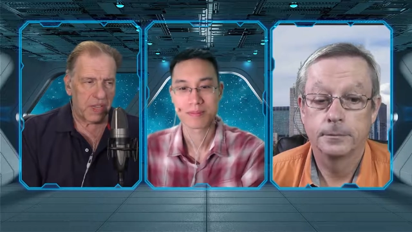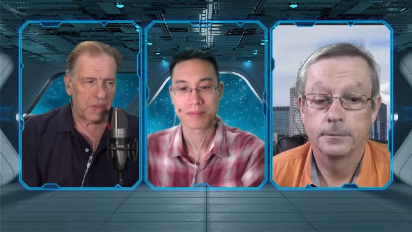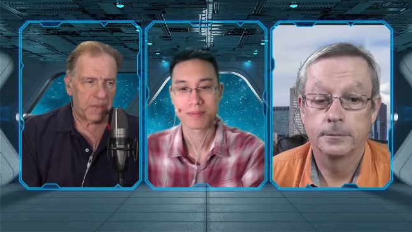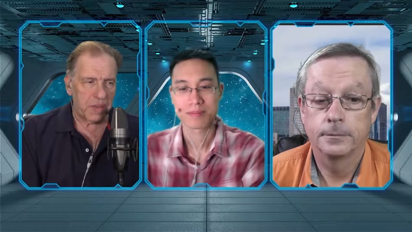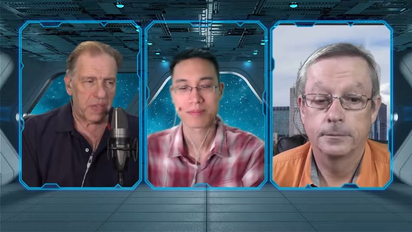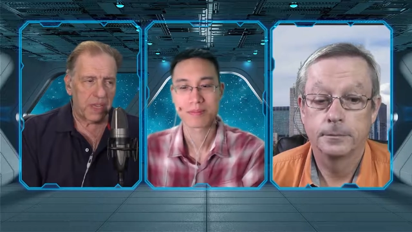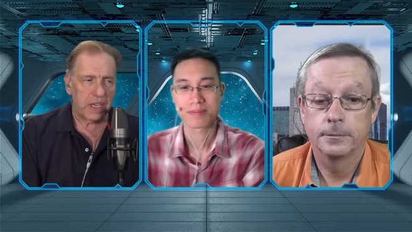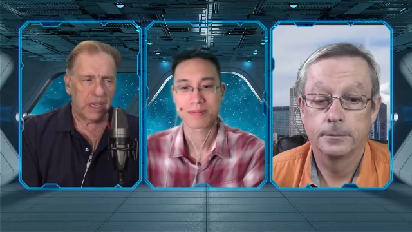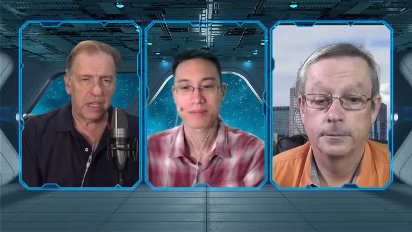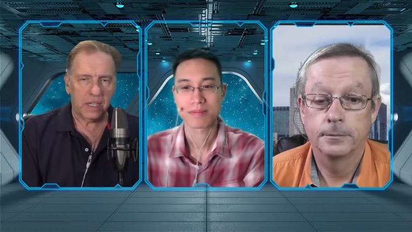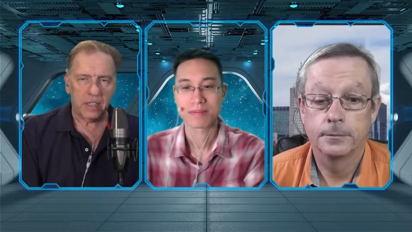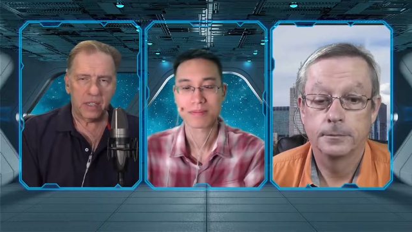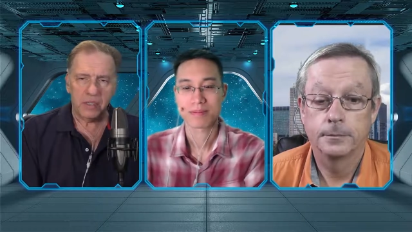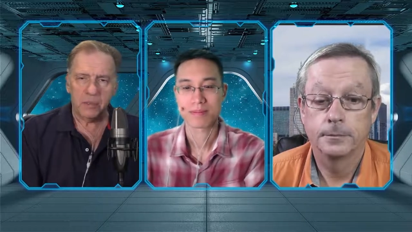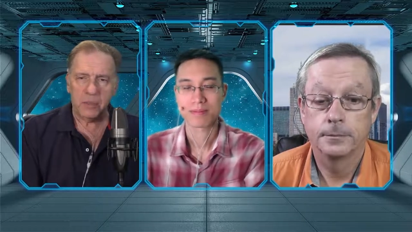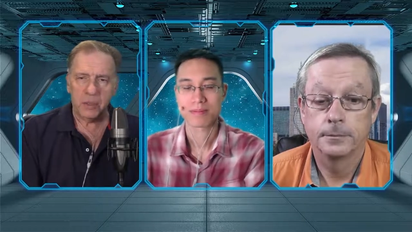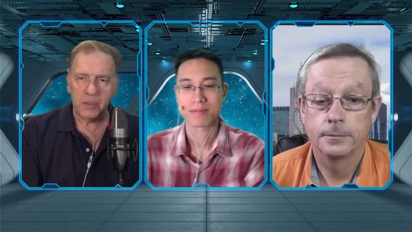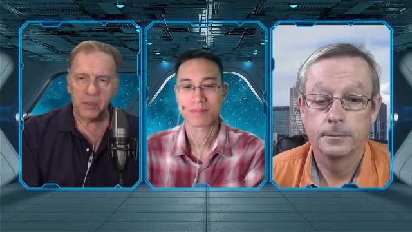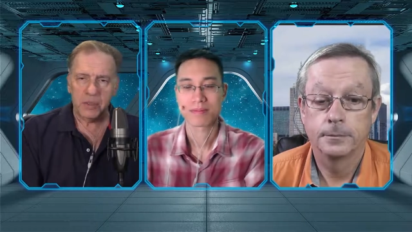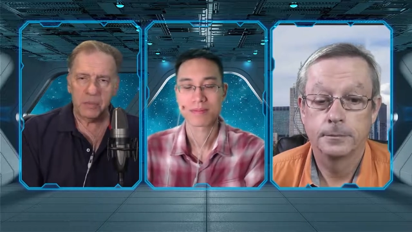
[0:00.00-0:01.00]
Speaker 1: thing. It's
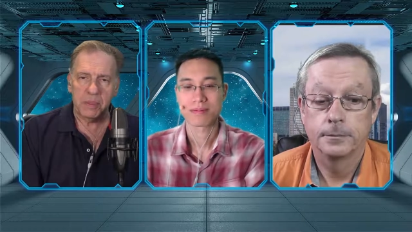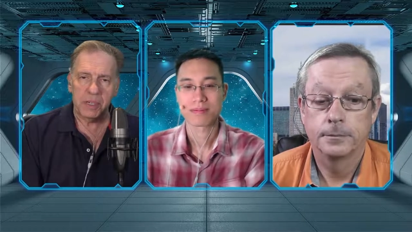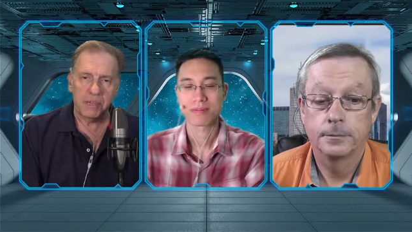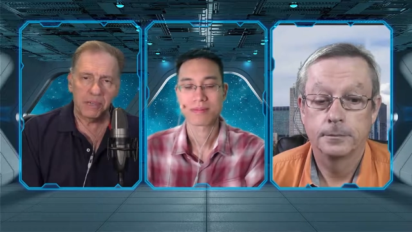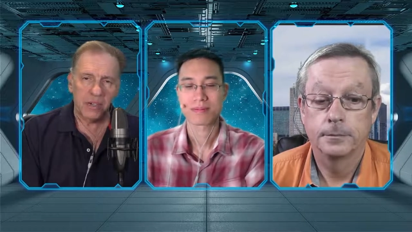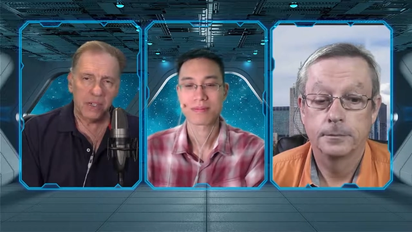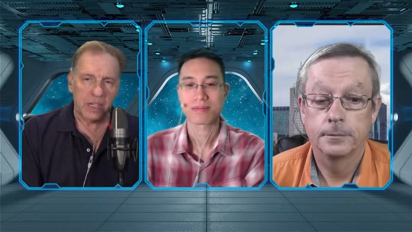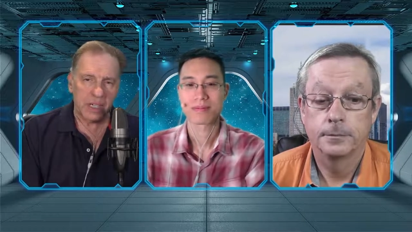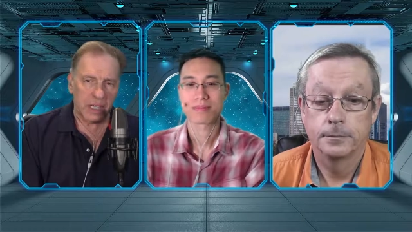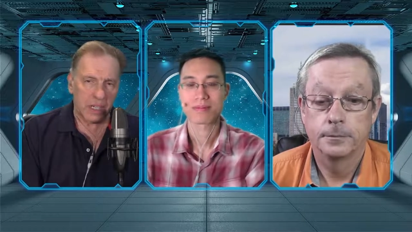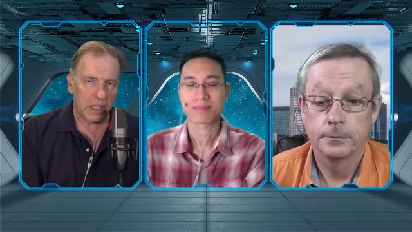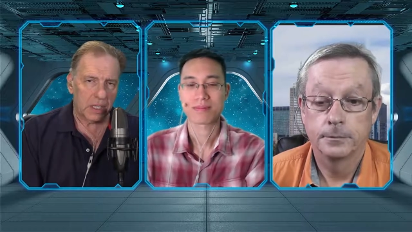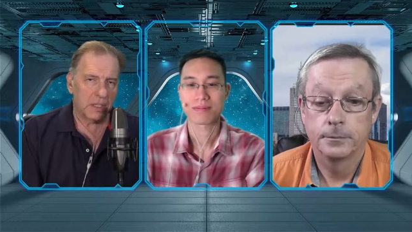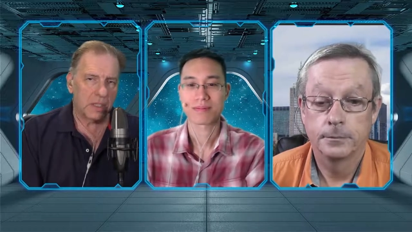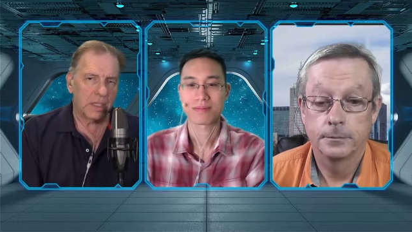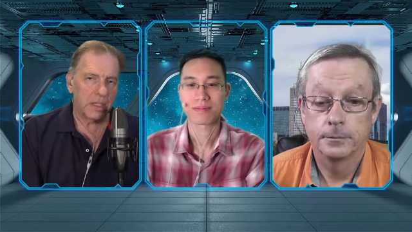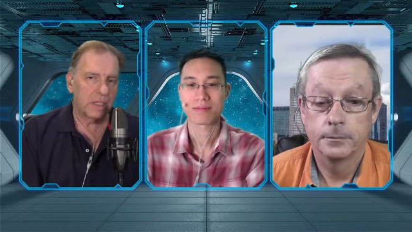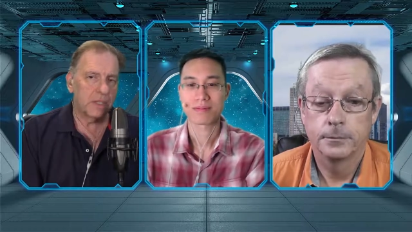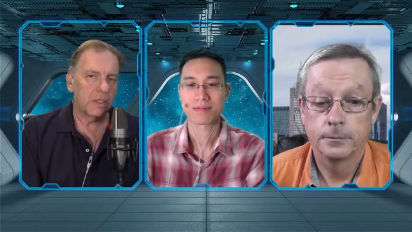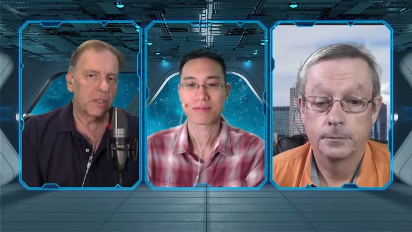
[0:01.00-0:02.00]
supposed to be a very
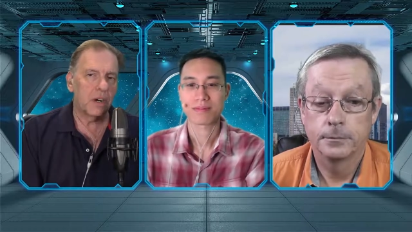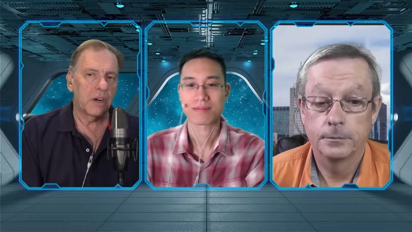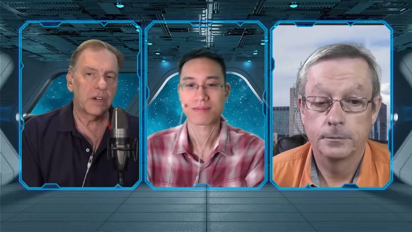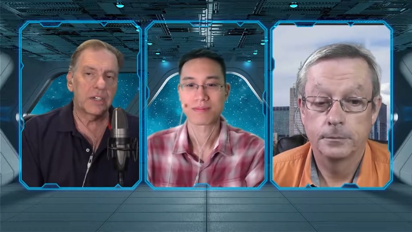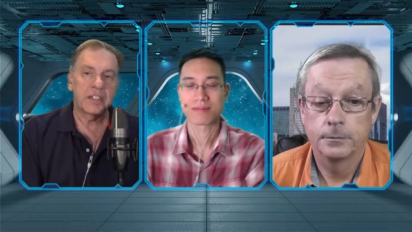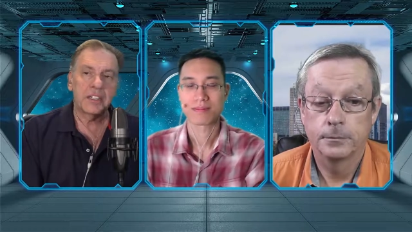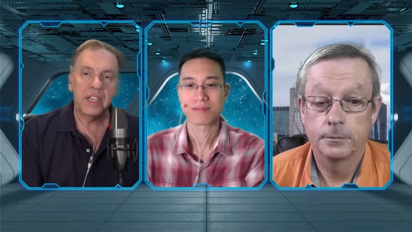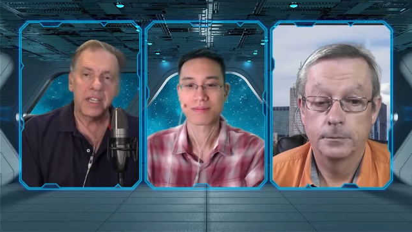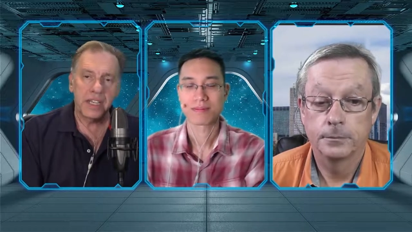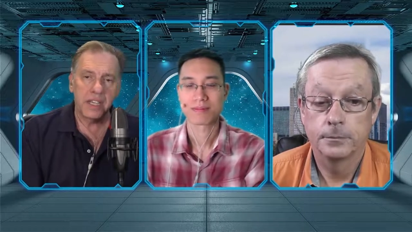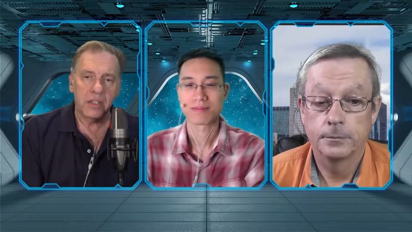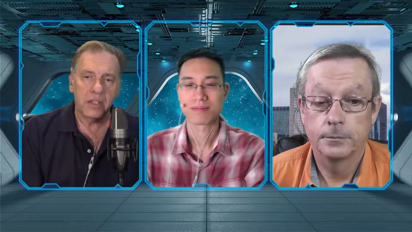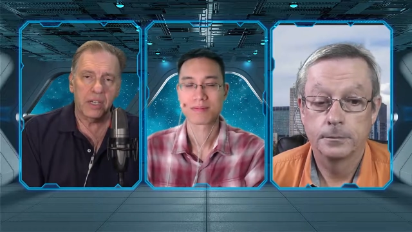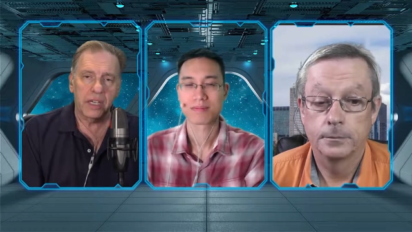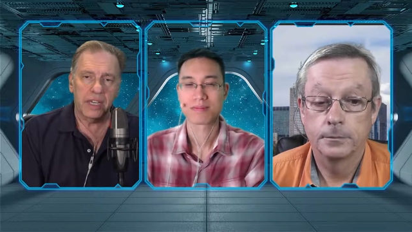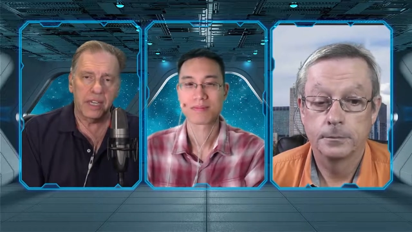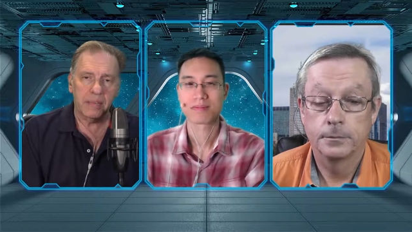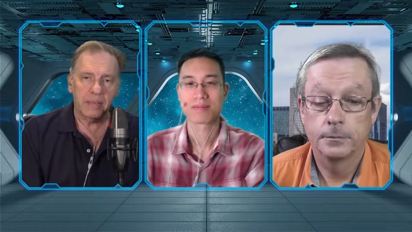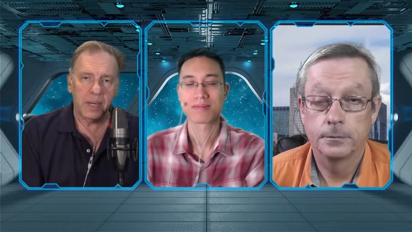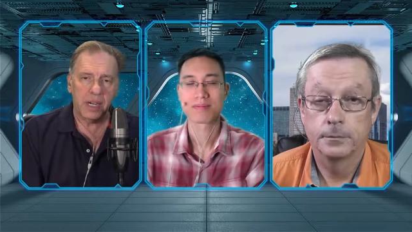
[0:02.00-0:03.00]
clear,
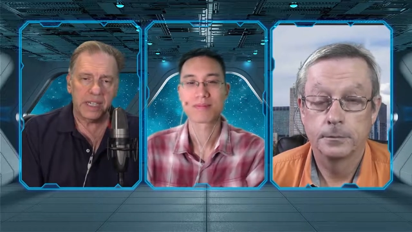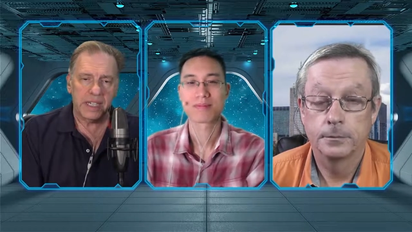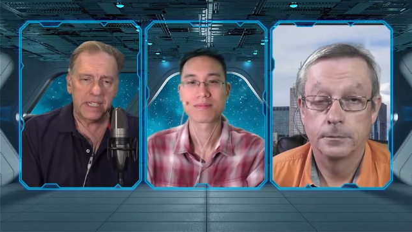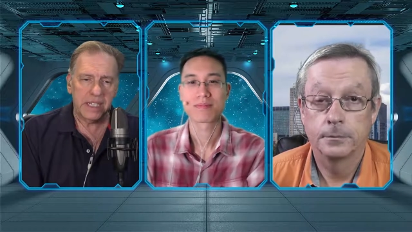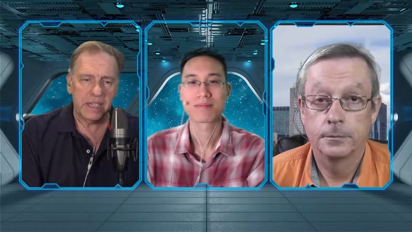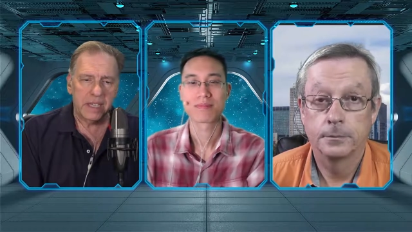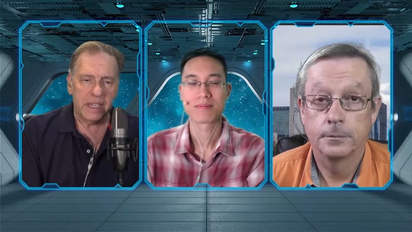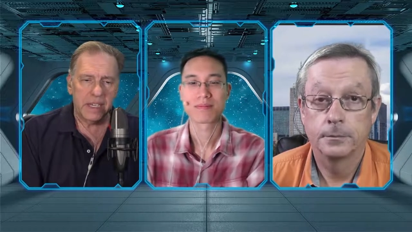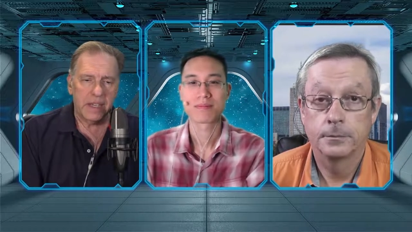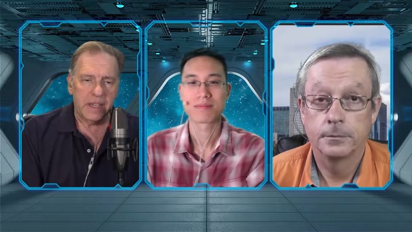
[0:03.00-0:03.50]
articulating mic.